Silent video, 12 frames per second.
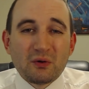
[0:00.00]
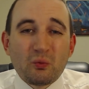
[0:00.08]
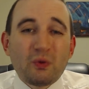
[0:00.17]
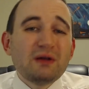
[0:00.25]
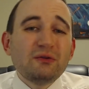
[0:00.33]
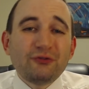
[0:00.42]

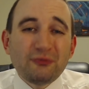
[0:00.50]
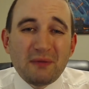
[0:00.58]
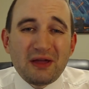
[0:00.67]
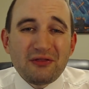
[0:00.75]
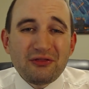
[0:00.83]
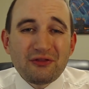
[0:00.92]
Will
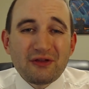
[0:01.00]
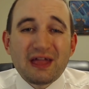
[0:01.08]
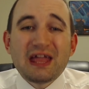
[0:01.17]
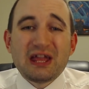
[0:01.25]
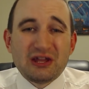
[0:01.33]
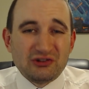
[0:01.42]
Smith
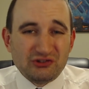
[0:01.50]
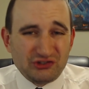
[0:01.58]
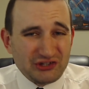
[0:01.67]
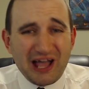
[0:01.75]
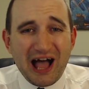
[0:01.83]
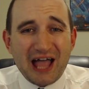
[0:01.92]
in
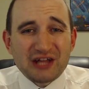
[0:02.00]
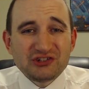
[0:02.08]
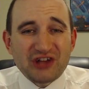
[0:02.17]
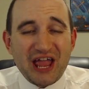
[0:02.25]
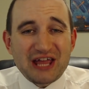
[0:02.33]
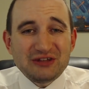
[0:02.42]
G.I.
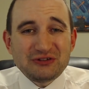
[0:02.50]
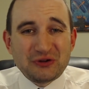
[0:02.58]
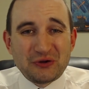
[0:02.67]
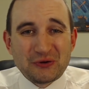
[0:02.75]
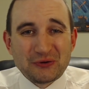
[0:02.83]
Jane 2.